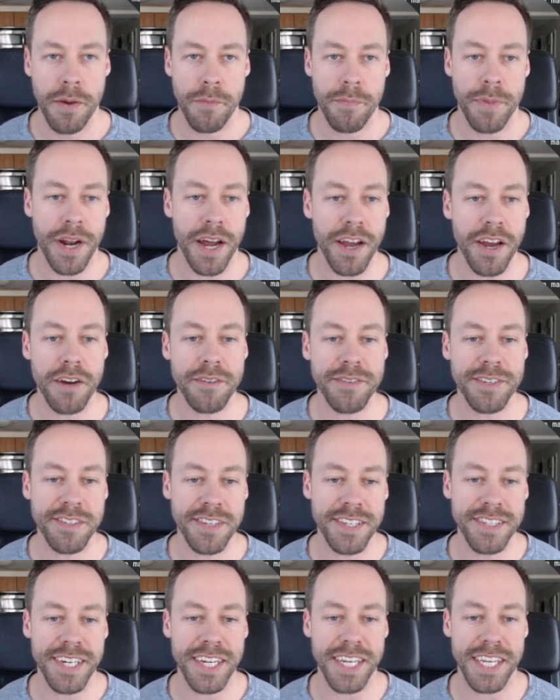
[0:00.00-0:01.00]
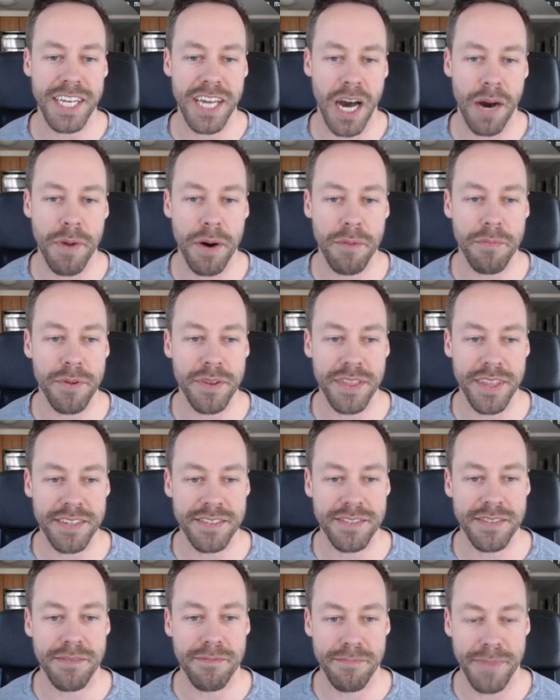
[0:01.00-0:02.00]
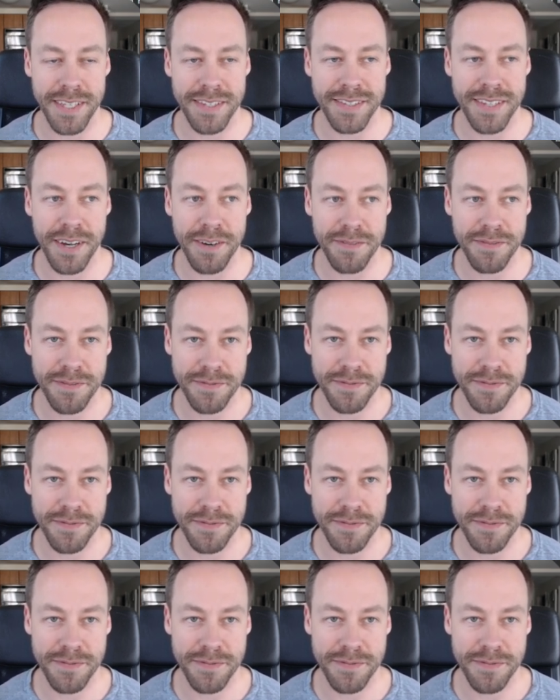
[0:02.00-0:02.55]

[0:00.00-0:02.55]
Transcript: But I obviously didn't come up with this myself.